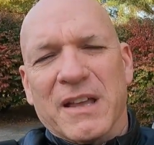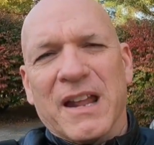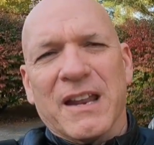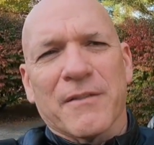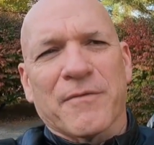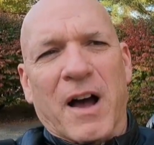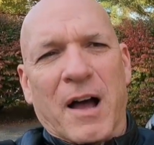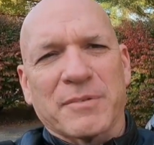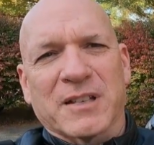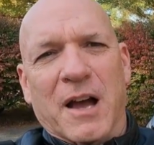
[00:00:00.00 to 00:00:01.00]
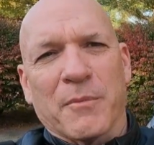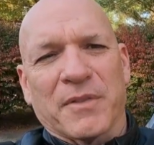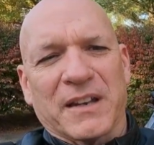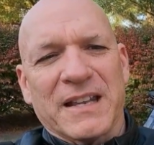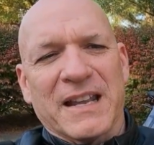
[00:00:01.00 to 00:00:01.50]
Indian FOBs come
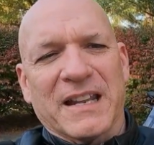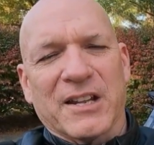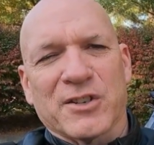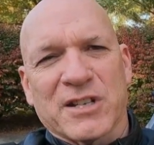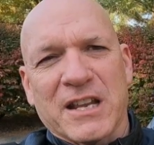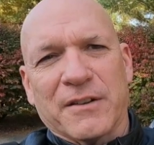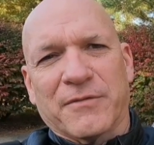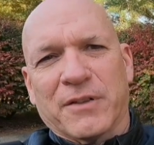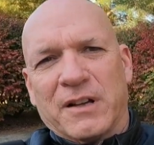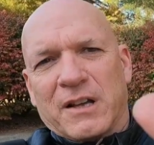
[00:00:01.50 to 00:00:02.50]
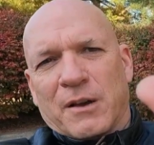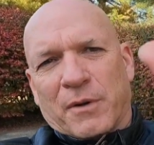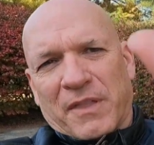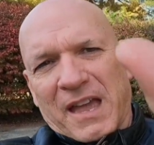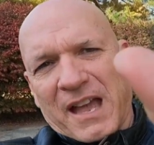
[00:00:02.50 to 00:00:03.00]
with an Indian chief
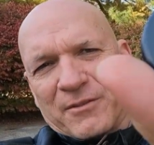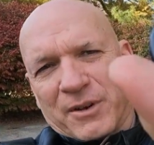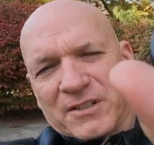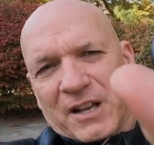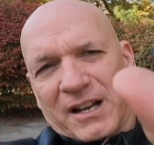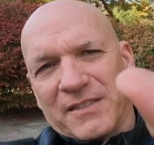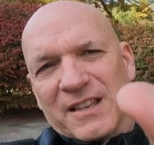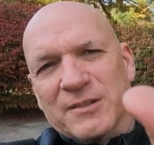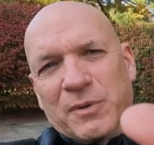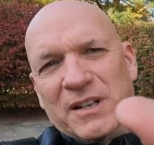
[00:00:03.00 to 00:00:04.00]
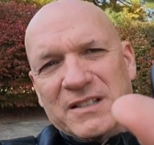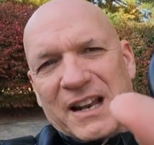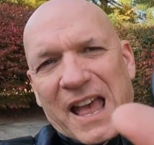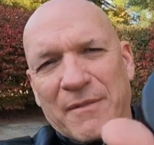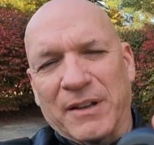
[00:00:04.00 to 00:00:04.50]
with a headdress on it. This one
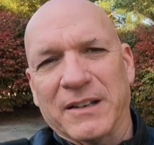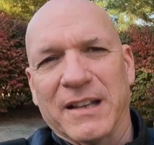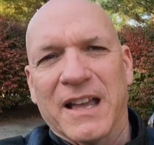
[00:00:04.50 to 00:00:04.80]
doesn't have it.